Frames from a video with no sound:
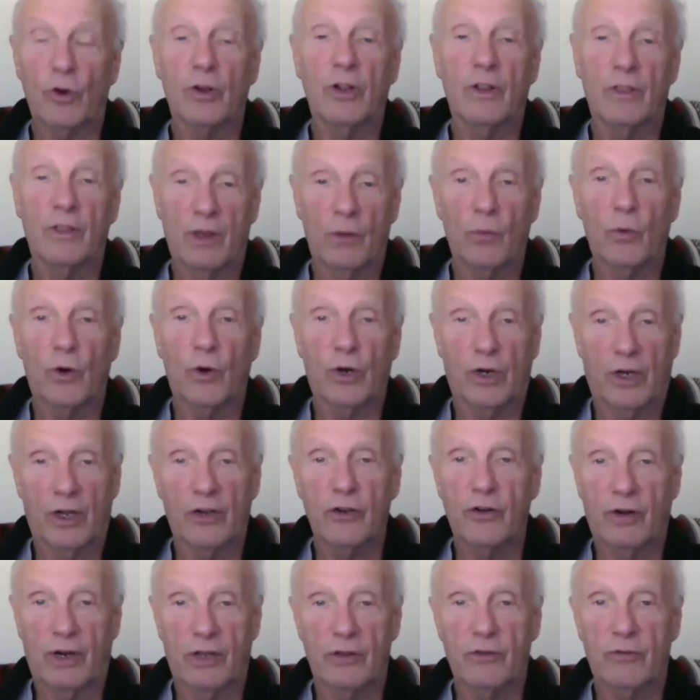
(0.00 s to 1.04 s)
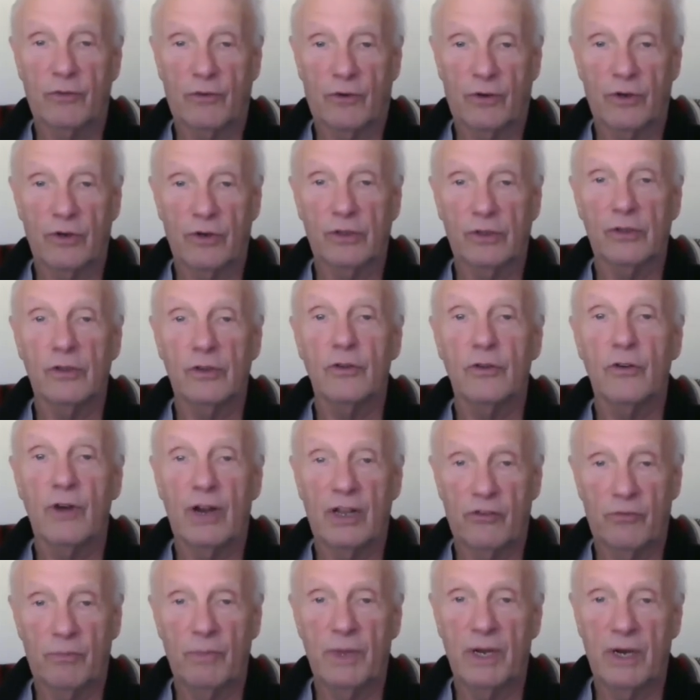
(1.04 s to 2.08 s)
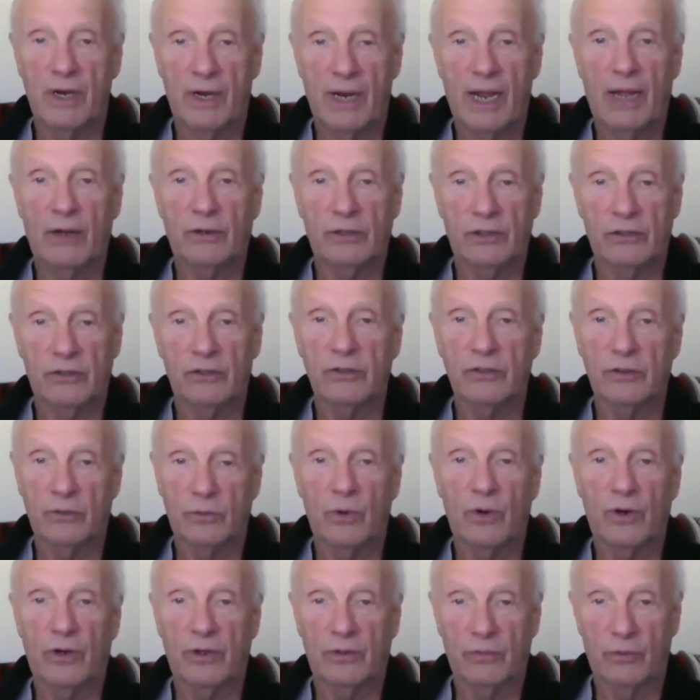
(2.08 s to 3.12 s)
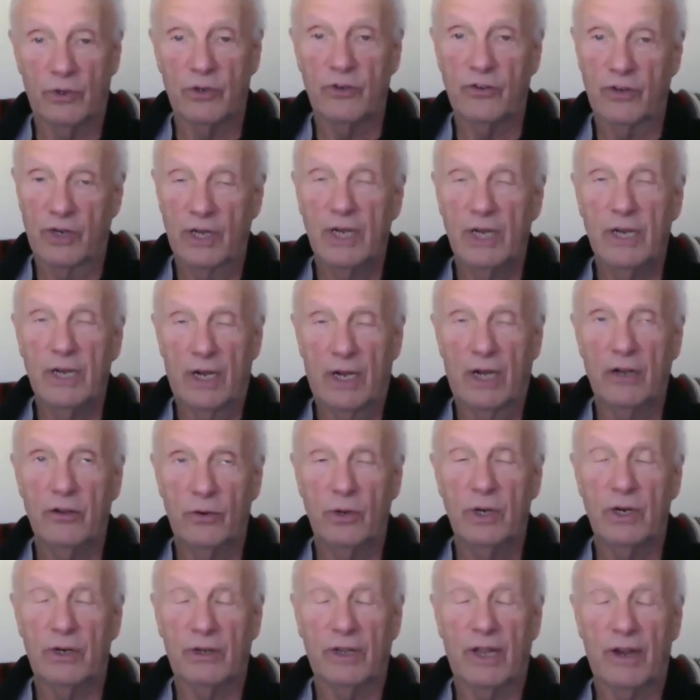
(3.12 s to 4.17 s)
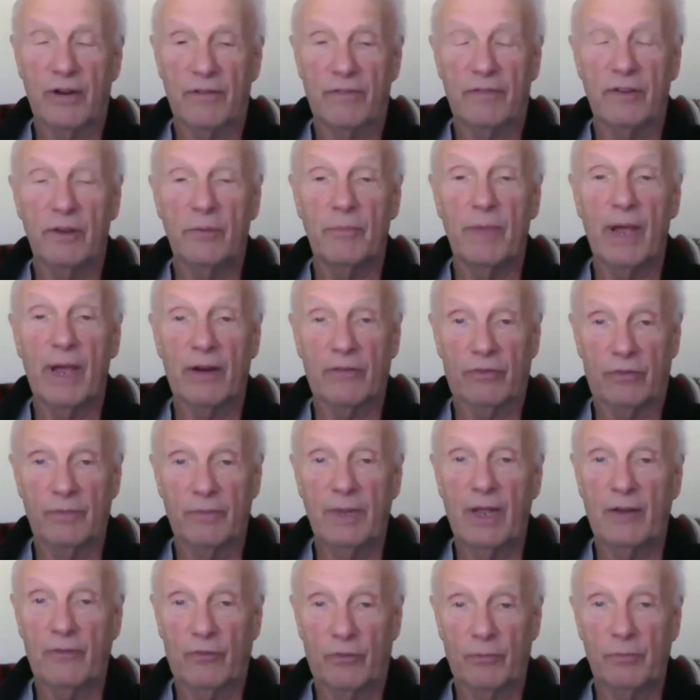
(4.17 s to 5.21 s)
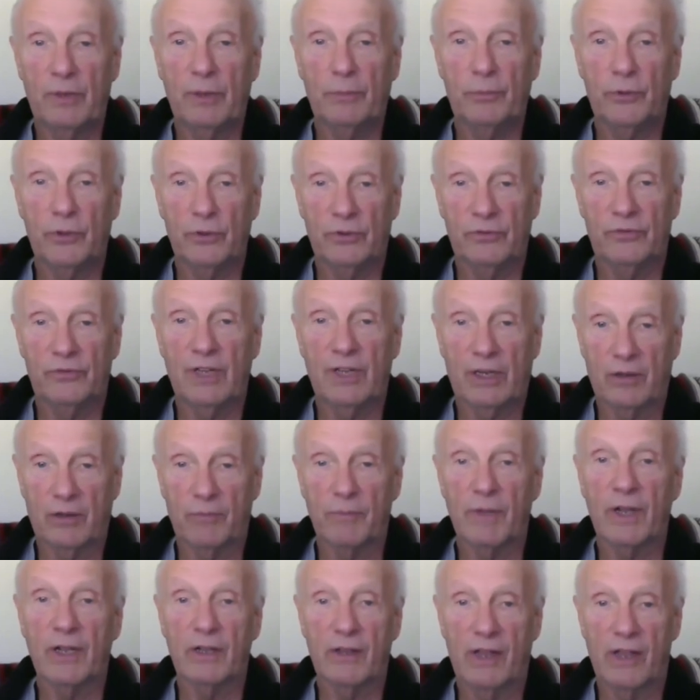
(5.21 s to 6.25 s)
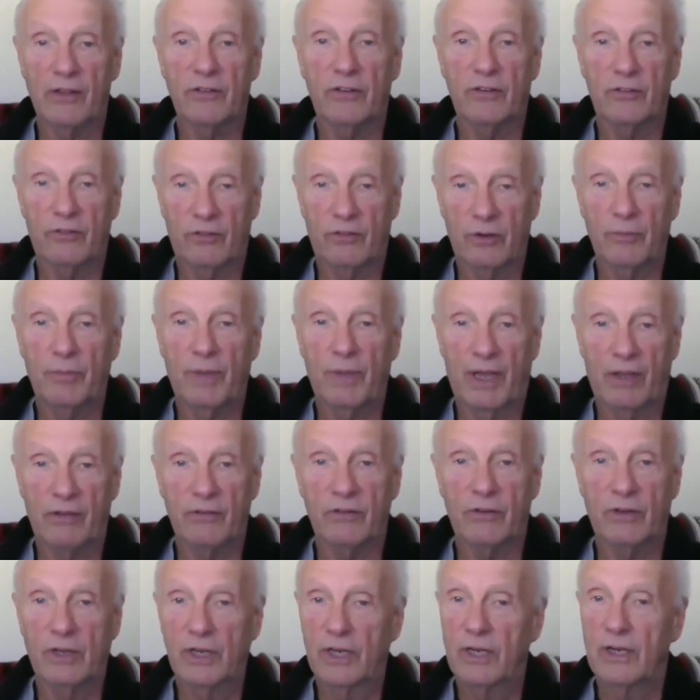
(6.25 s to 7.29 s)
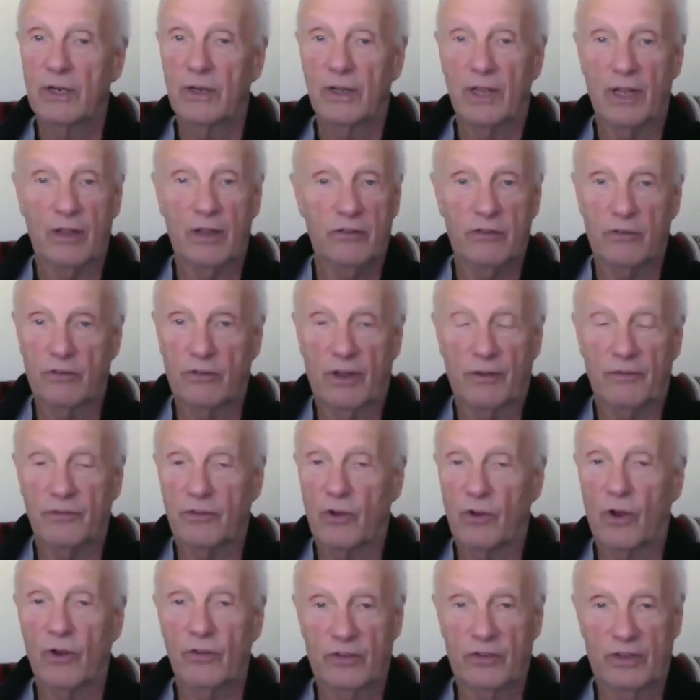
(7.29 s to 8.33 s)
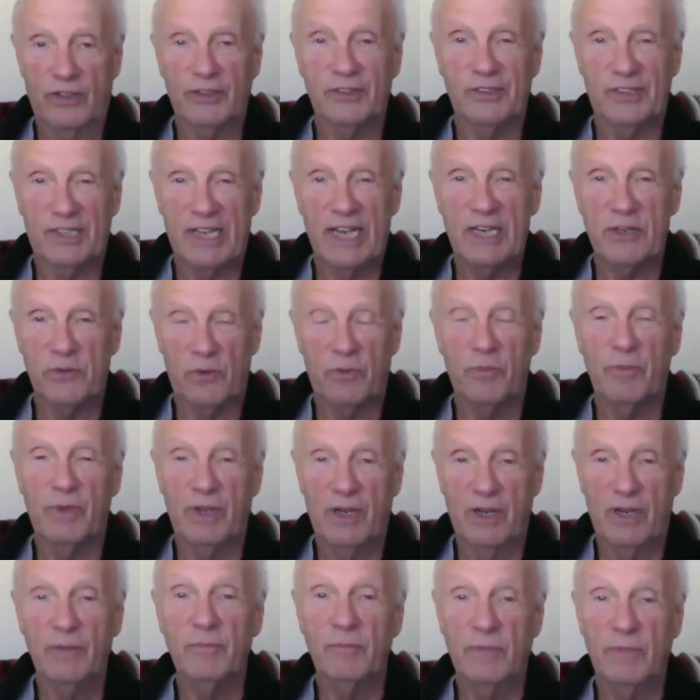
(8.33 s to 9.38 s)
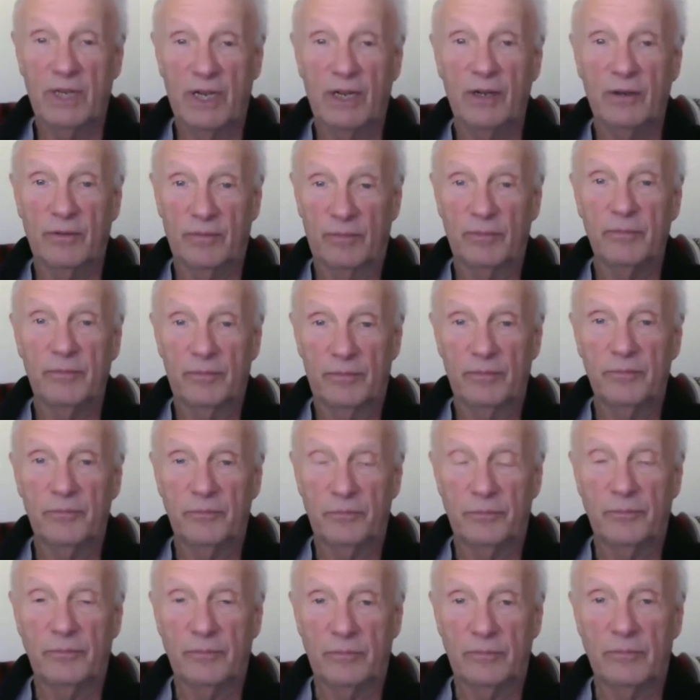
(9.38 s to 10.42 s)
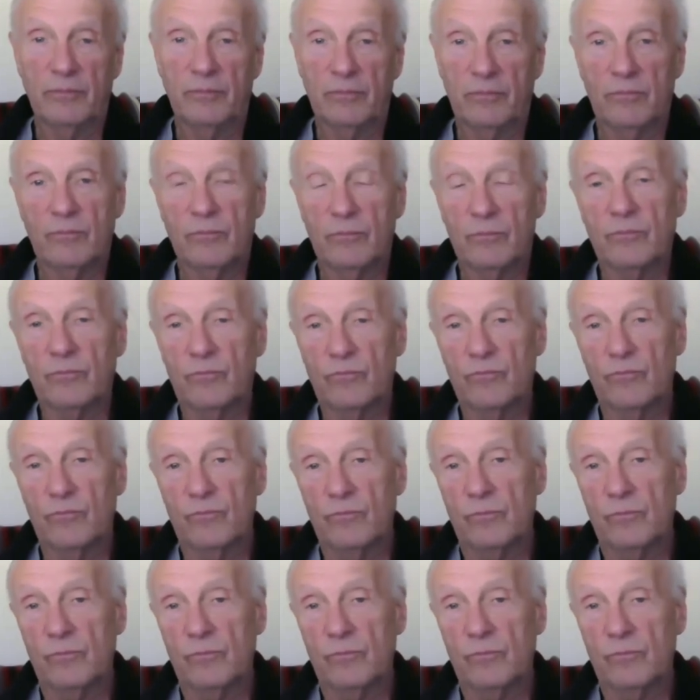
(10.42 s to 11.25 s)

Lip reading: the work got transferred and transmitted out into the world, which I do hear a lot of feedback from that from people who've taken my classes in the past. That stuff still stays with me. Yeah. Mm-hmm.